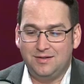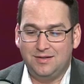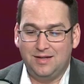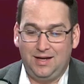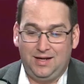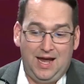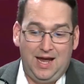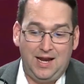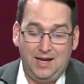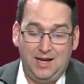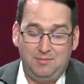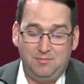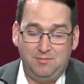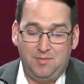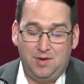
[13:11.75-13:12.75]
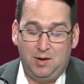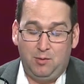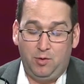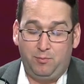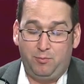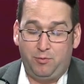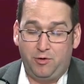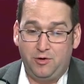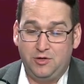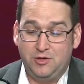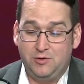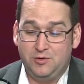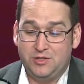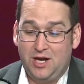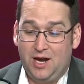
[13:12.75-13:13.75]
again, it would
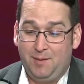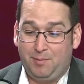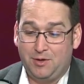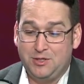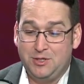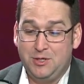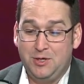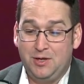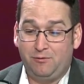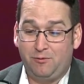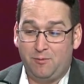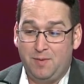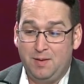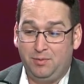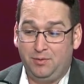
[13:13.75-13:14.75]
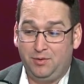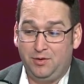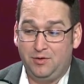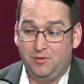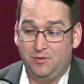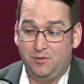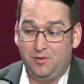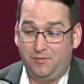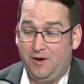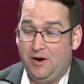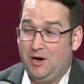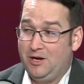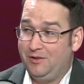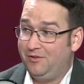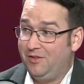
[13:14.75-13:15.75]
produce opportunities for people to do
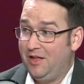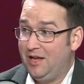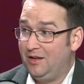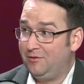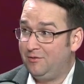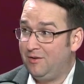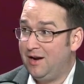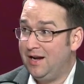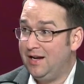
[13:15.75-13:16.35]
nefarious things, right?